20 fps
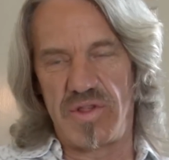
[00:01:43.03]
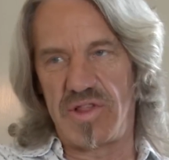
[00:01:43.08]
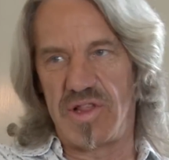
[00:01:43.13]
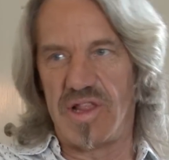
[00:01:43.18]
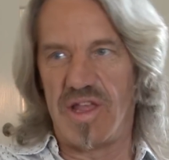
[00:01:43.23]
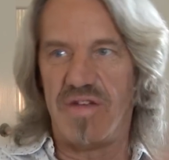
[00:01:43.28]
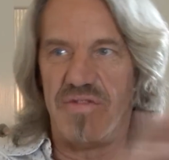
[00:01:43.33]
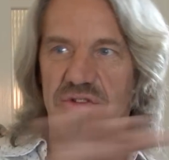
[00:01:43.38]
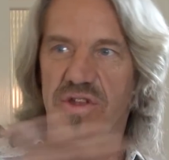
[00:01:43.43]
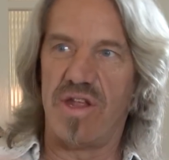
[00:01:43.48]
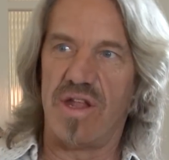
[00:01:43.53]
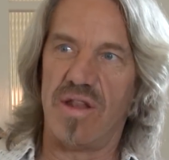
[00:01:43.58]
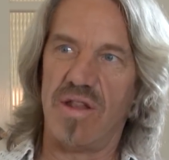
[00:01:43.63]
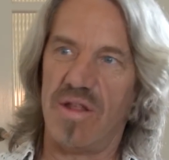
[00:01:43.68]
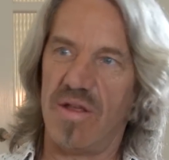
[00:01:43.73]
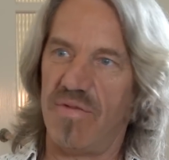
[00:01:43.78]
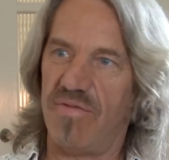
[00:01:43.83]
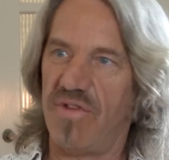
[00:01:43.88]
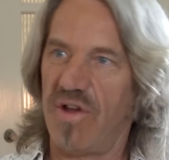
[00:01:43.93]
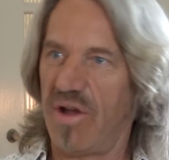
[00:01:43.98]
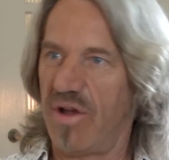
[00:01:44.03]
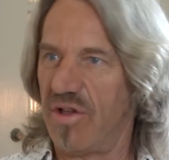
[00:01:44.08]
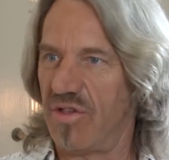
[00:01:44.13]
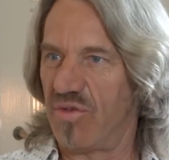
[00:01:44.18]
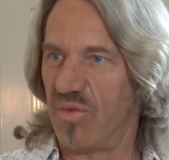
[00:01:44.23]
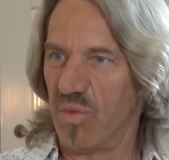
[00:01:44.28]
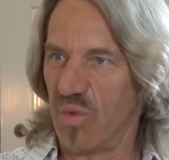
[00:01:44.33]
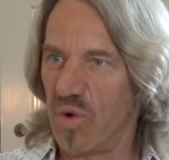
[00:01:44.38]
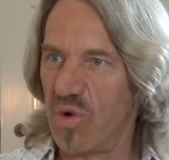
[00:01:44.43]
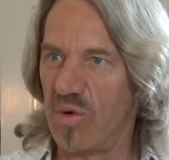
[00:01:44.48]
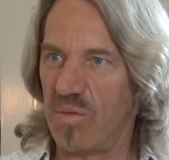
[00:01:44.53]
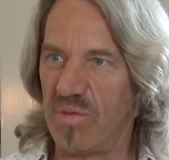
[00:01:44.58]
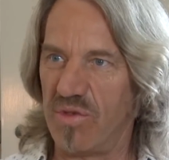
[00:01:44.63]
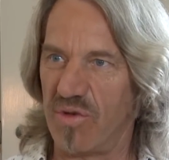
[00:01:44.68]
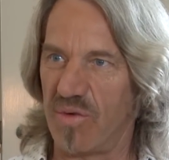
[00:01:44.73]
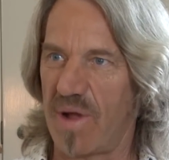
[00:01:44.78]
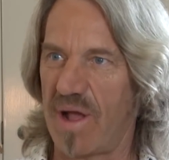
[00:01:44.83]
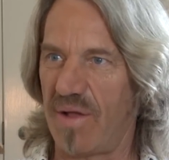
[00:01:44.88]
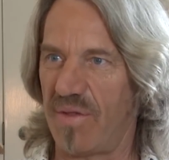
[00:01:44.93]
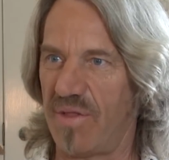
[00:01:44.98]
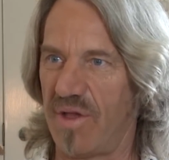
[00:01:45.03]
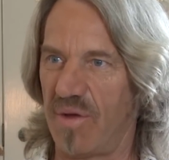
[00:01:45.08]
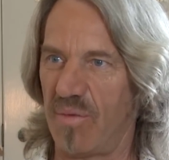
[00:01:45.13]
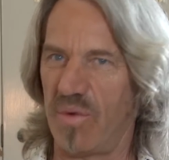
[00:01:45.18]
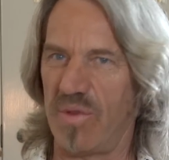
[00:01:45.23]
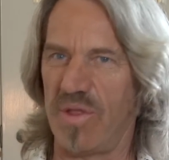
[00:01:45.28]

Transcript: us lived in the various rooms around there,